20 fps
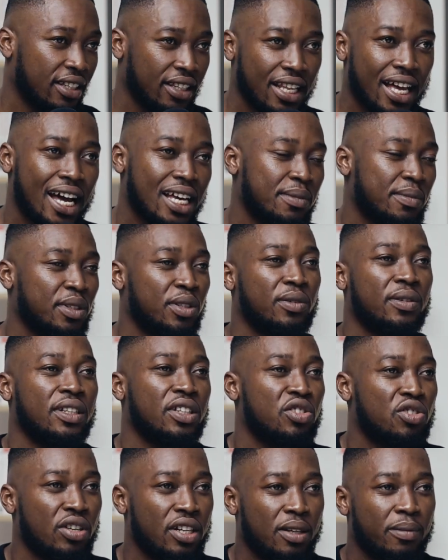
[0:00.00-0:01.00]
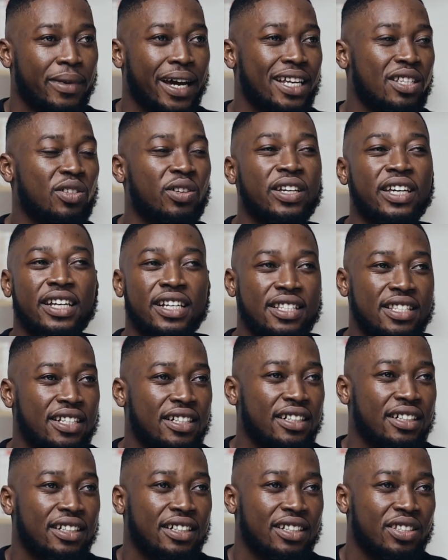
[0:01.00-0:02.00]
That has been doing the trick, but it's not yet
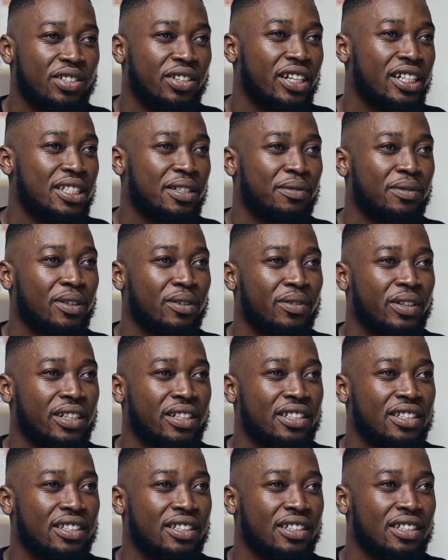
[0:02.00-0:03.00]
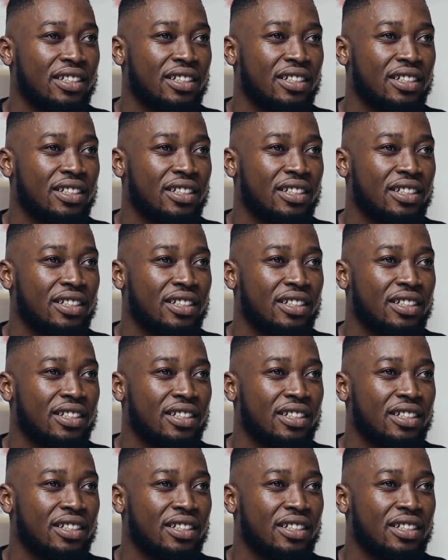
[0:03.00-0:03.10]
a favorite.